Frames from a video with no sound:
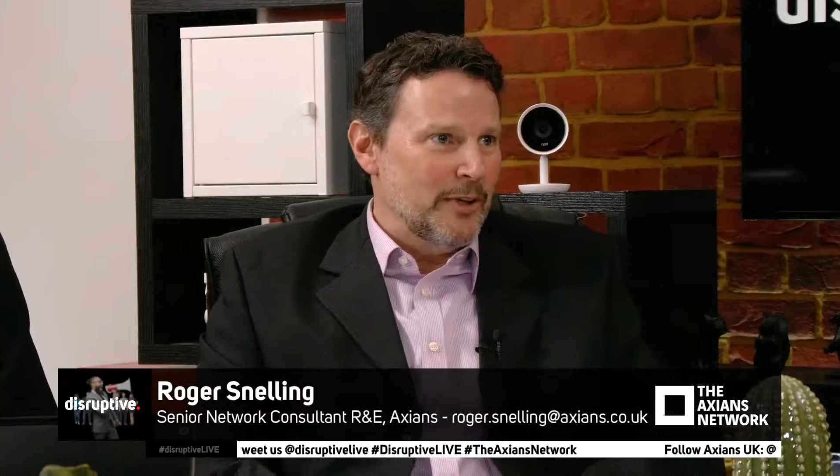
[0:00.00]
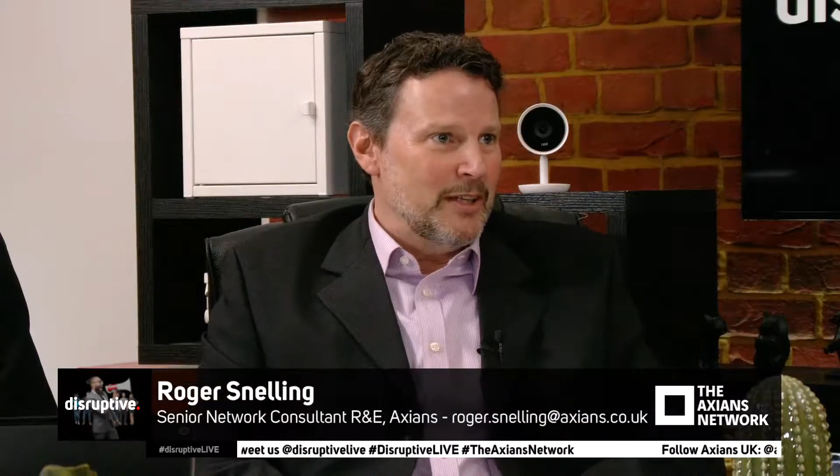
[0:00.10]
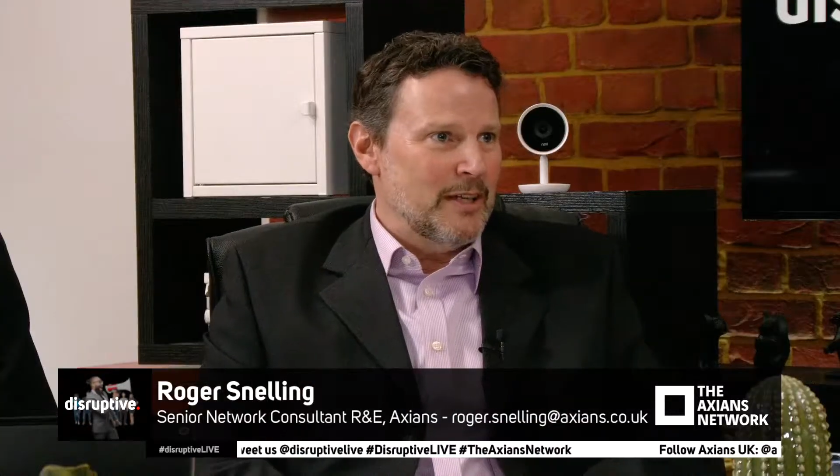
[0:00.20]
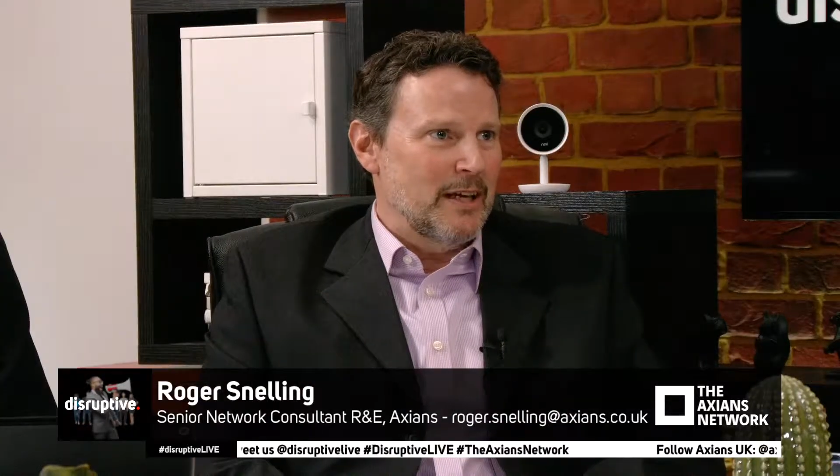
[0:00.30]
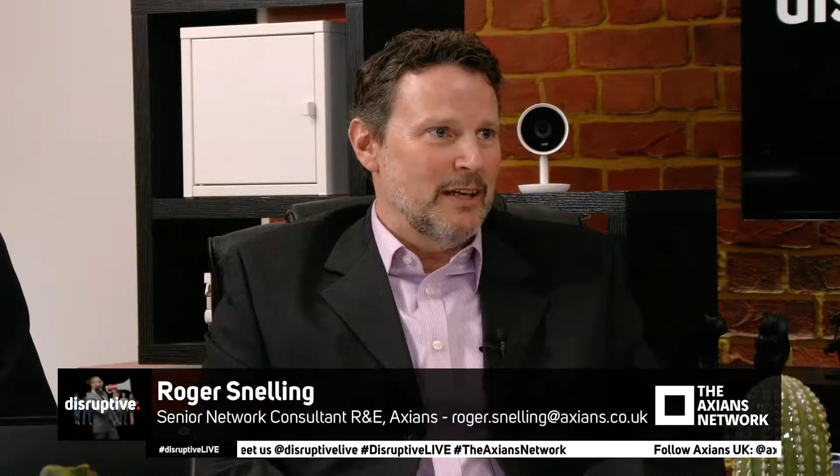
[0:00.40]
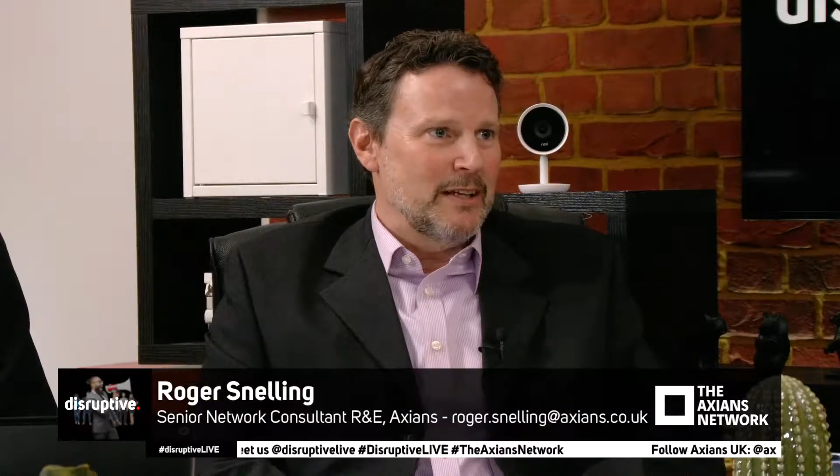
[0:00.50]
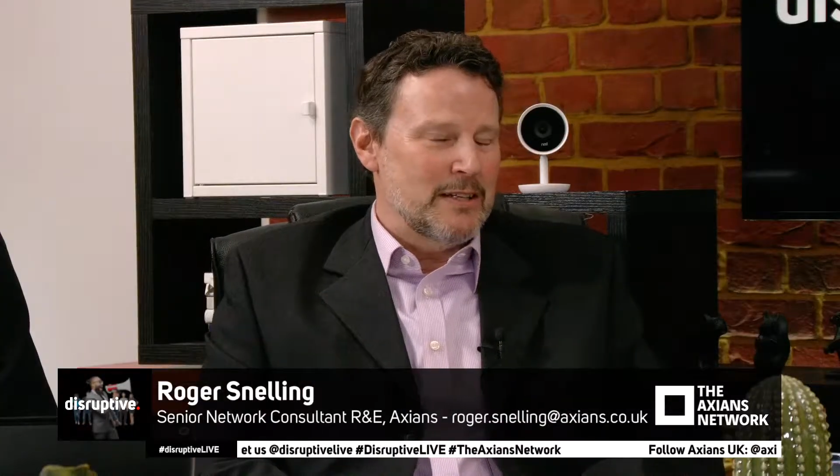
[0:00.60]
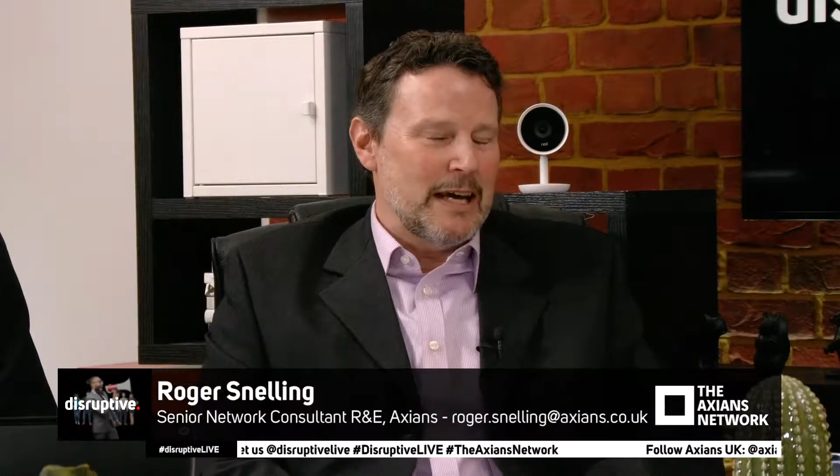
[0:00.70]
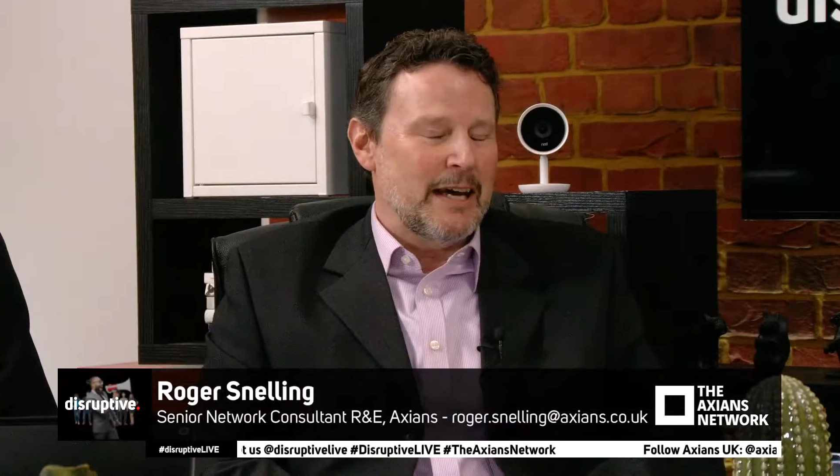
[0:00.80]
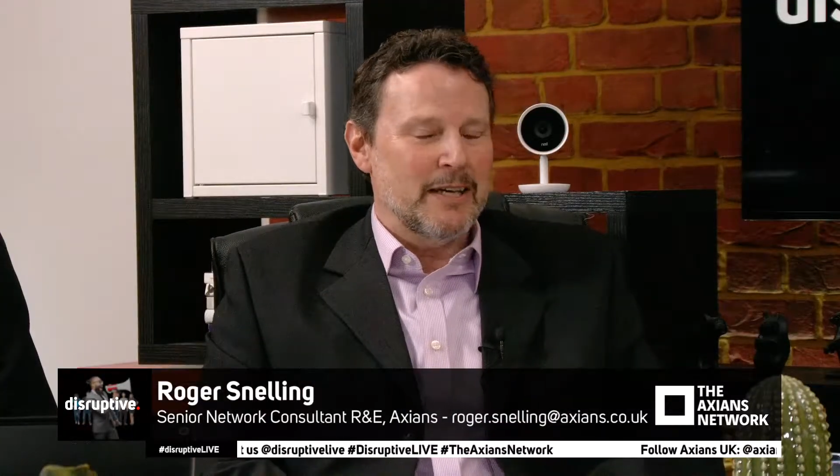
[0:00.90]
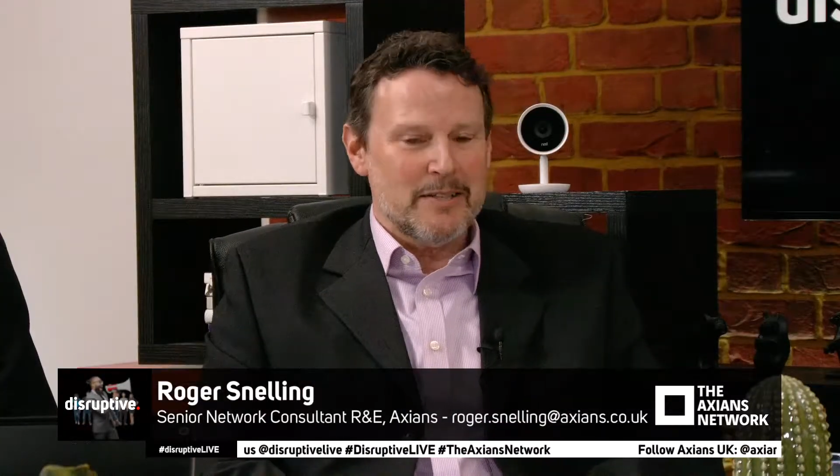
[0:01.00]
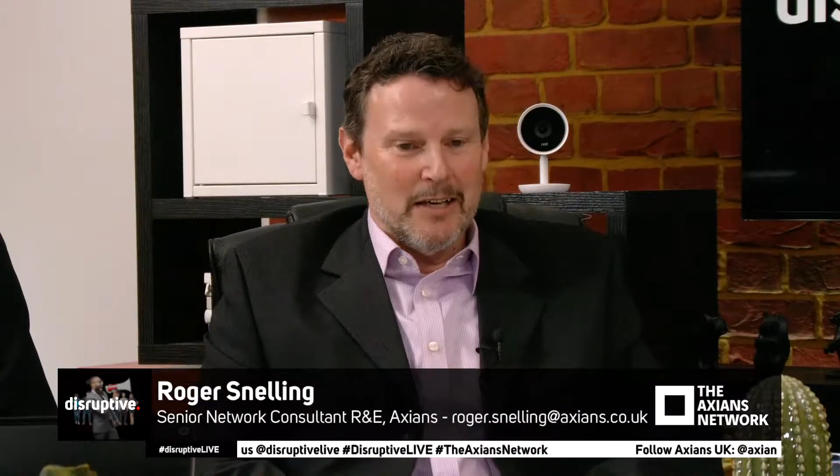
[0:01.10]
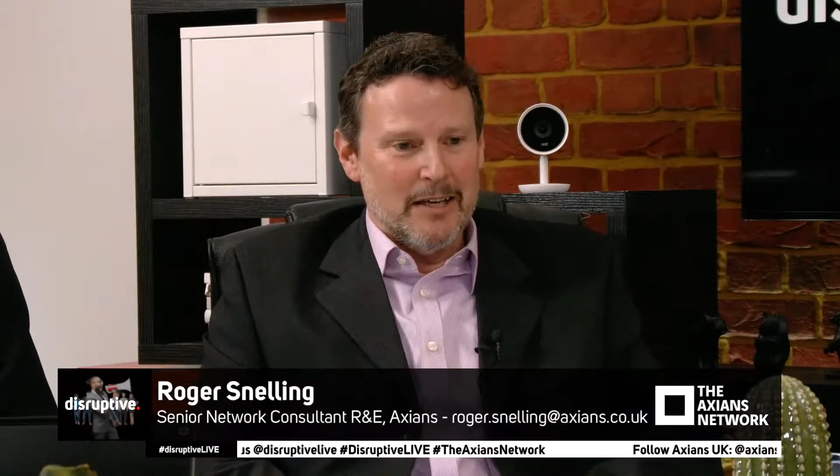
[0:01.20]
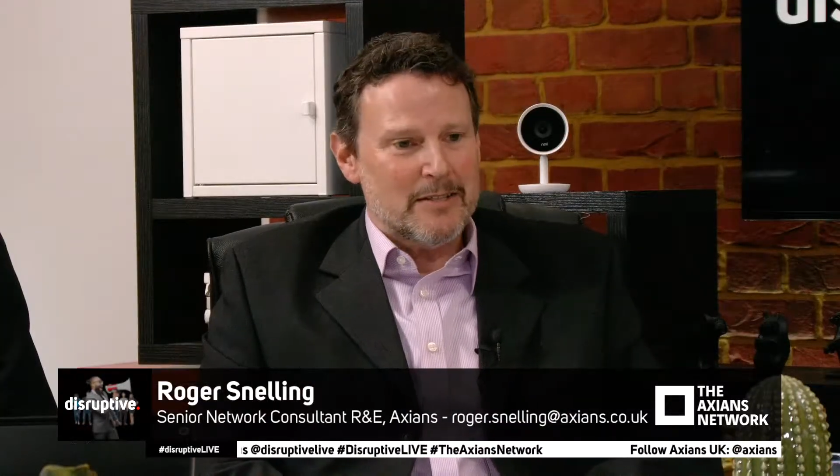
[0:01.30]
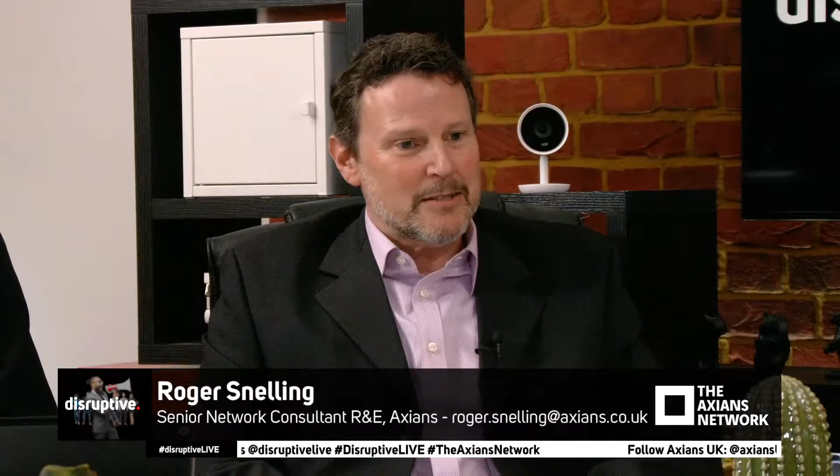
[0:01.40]
and
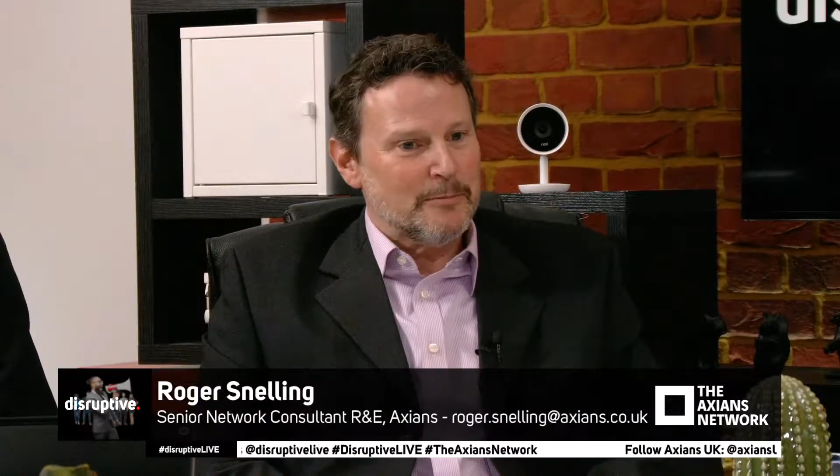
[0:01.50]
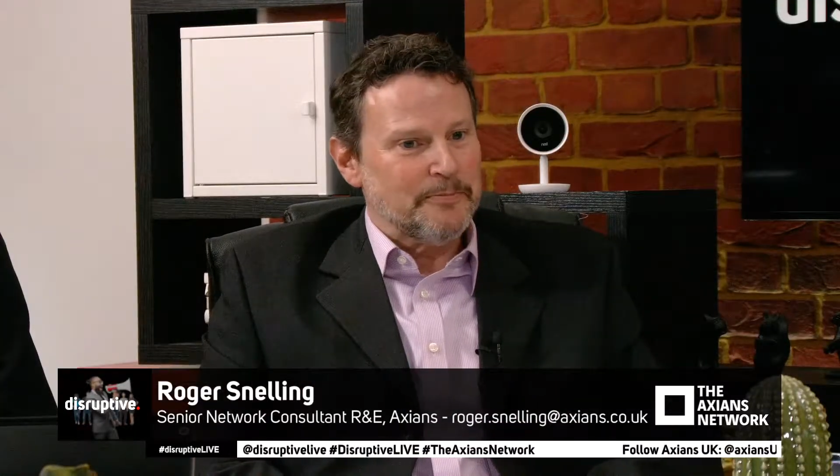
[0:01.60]
access.